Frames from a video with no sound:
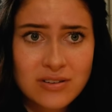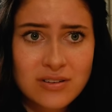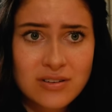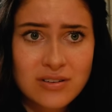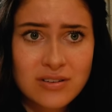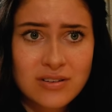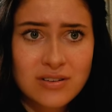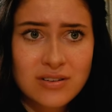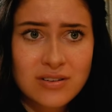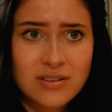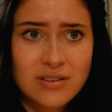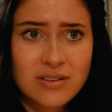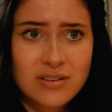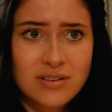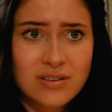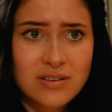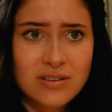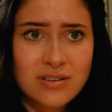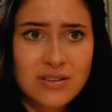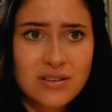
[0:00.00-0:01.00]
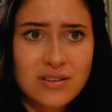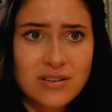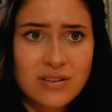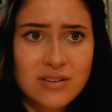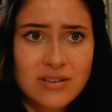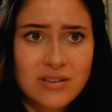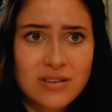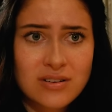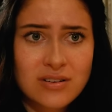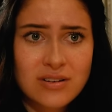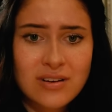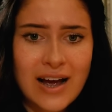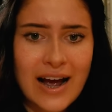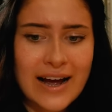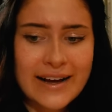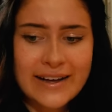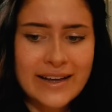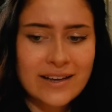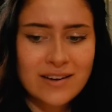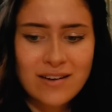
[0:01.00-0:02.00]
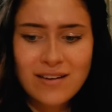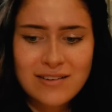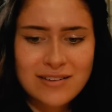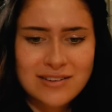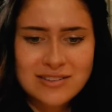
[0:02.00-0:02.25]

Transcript: Excuse me? I cannot